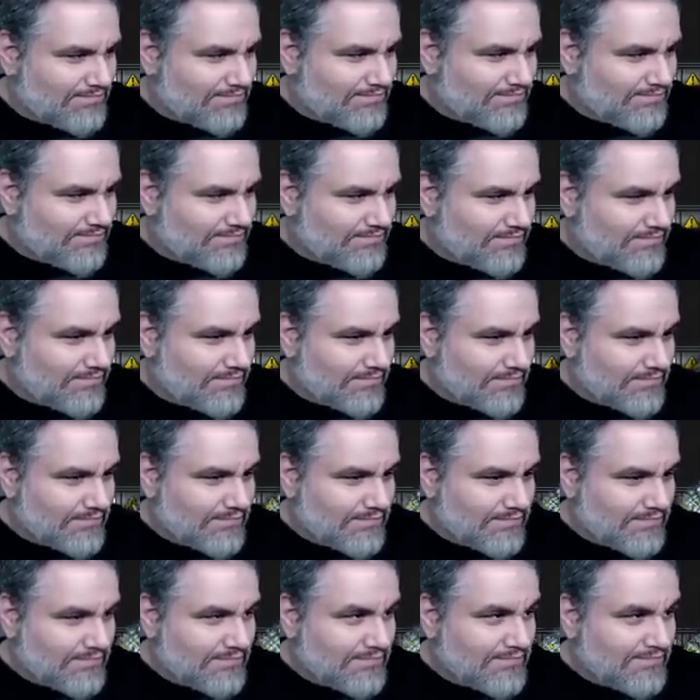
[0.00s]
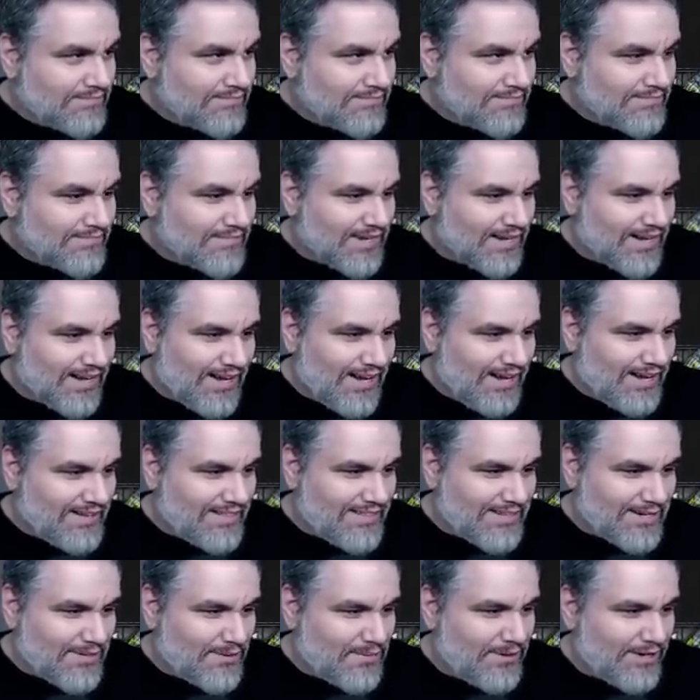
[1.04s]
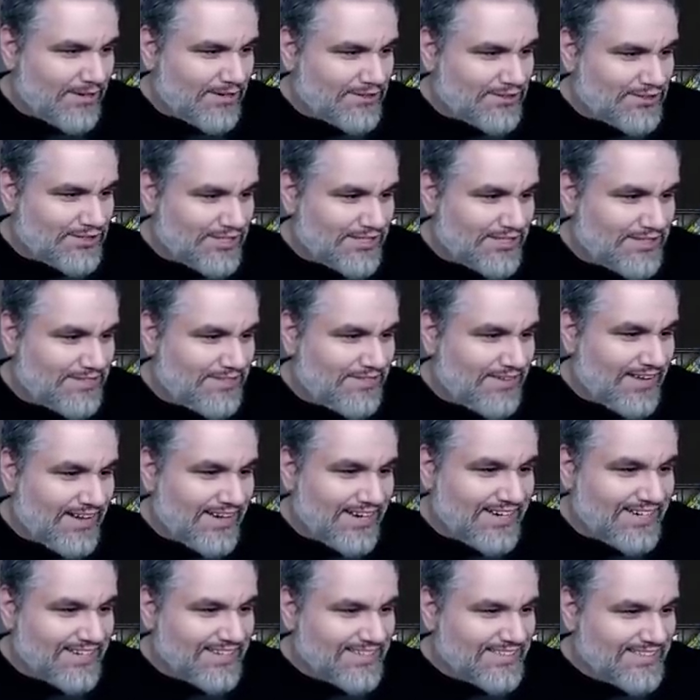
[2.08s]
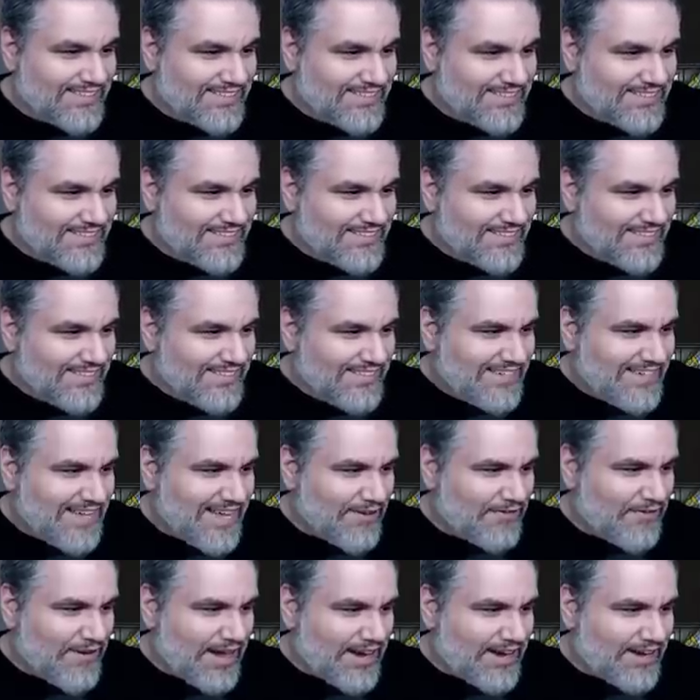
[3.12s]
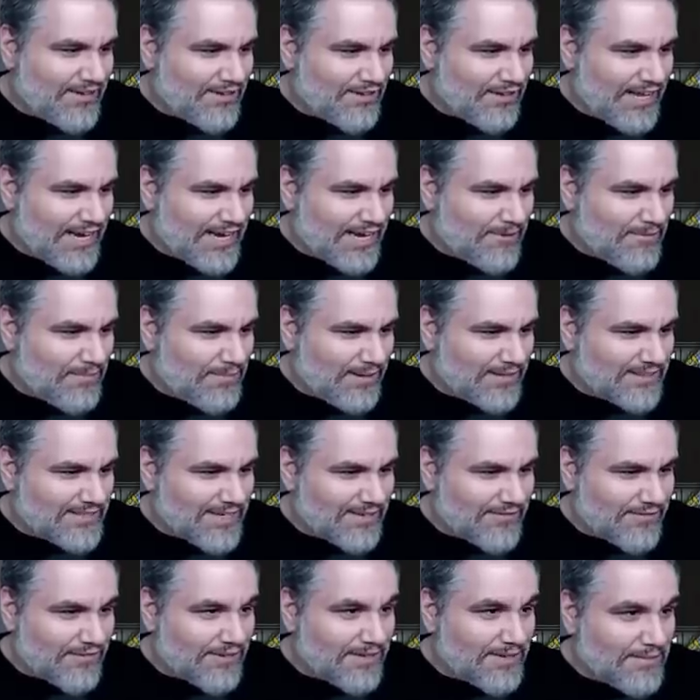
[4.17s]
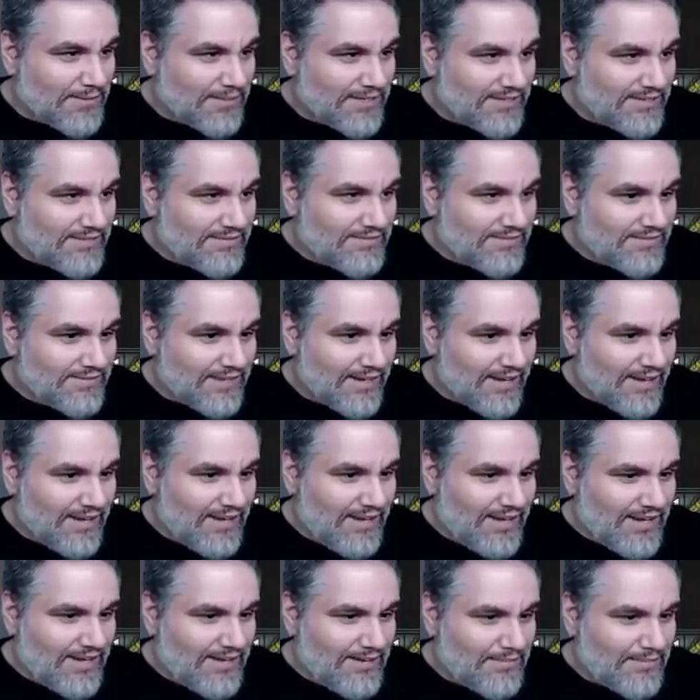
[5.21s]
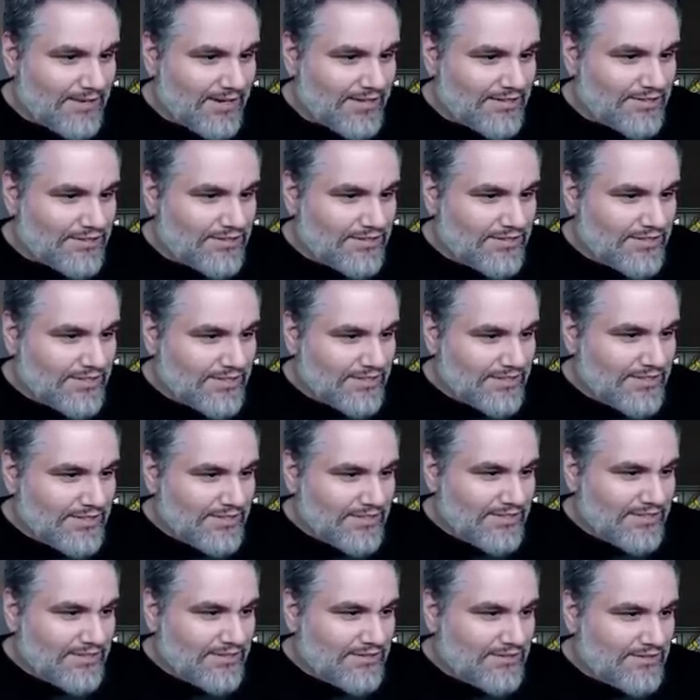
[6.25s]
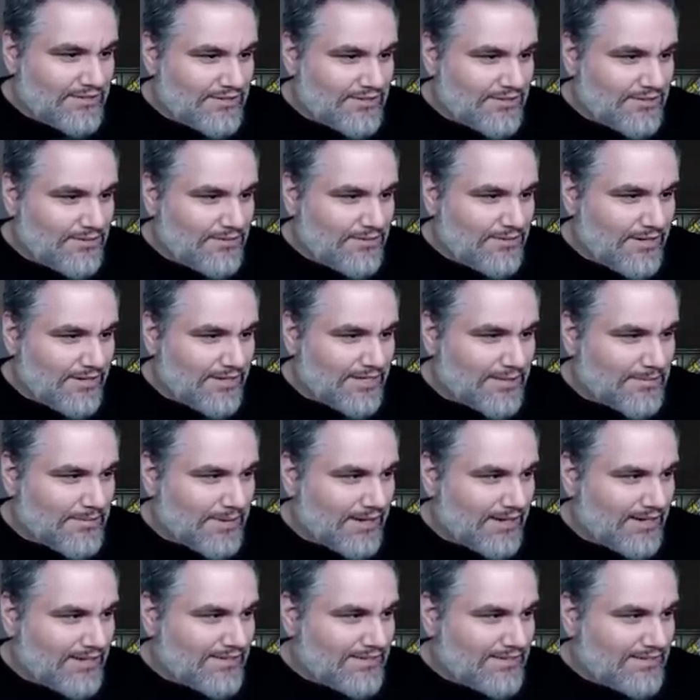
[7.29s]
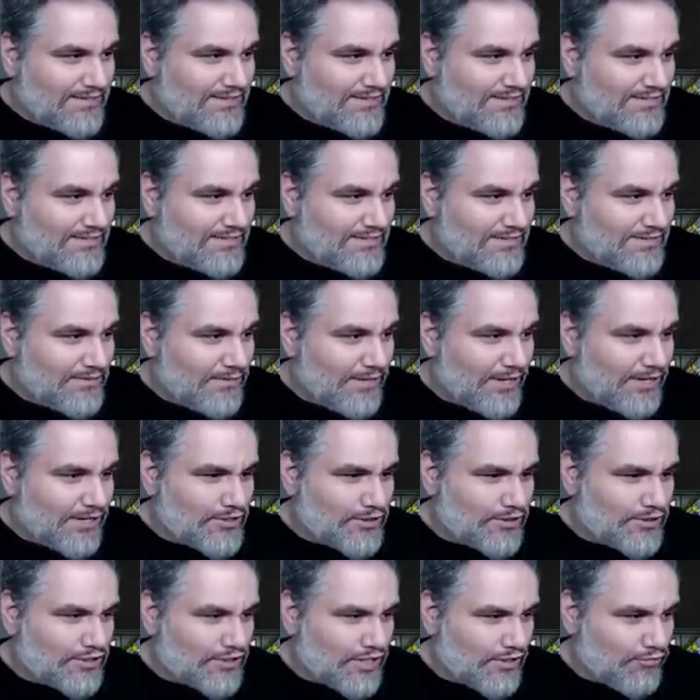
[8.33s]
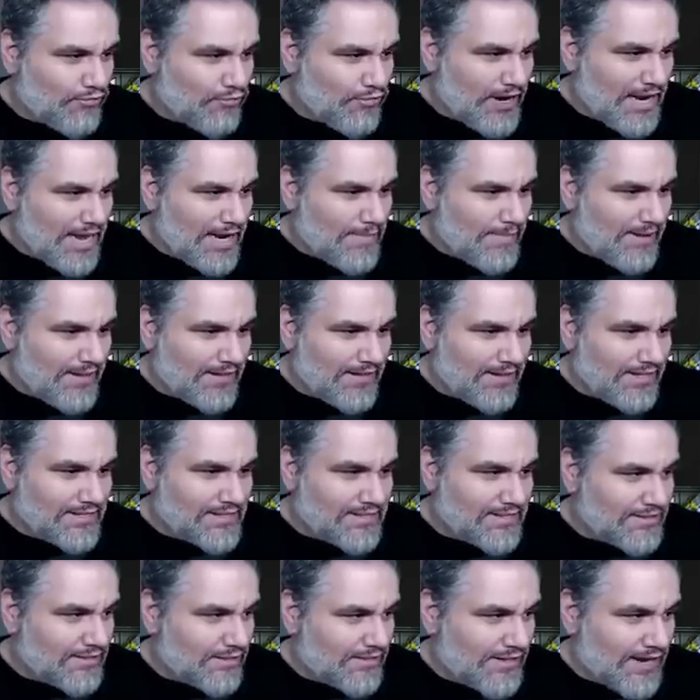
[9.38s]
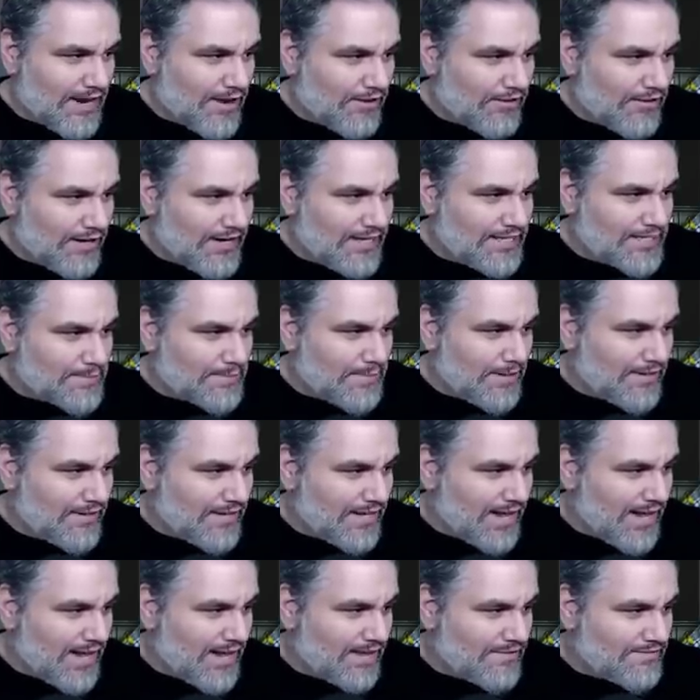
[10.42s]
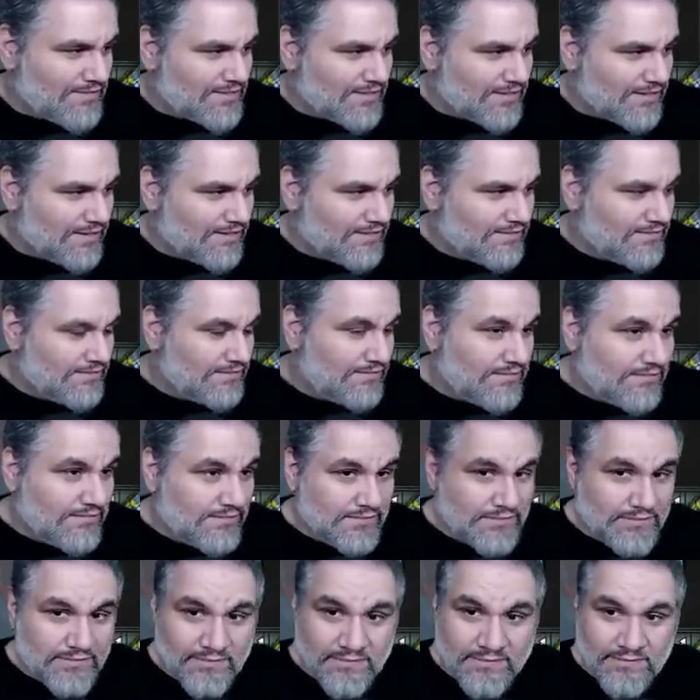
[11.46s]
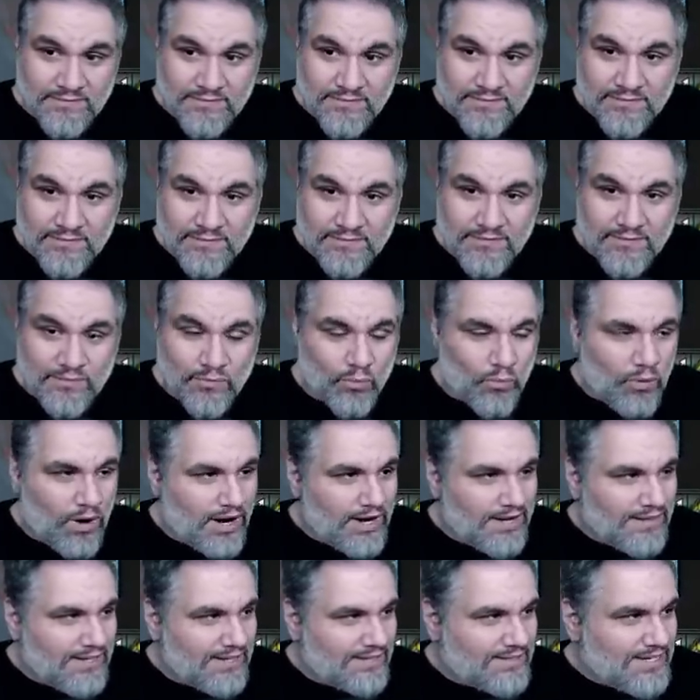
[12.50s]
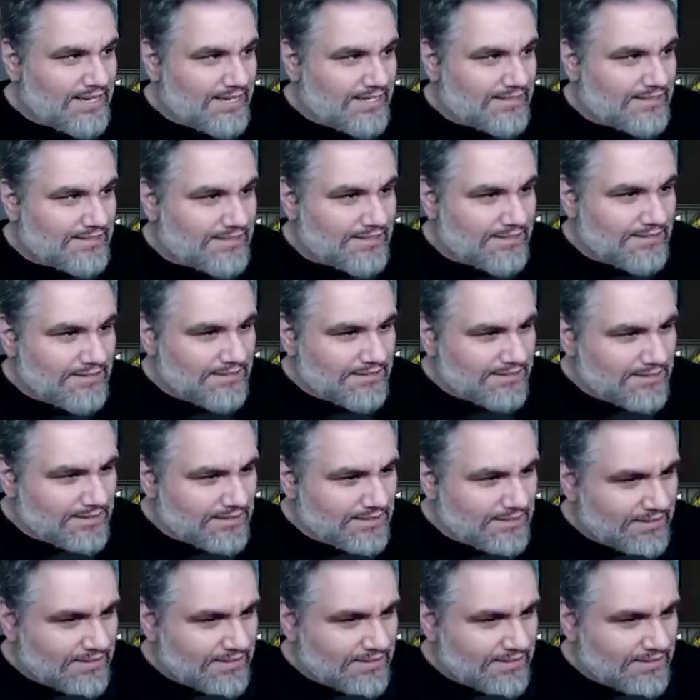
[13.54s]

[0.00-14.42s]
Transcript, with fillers: think we need to play another spell besides the adventure. I think we are just fine. If we had another land, I would play Teferi, but I'm not too worried about it. We can also just reanimate this and counter any spell they have, so. Why did they take two?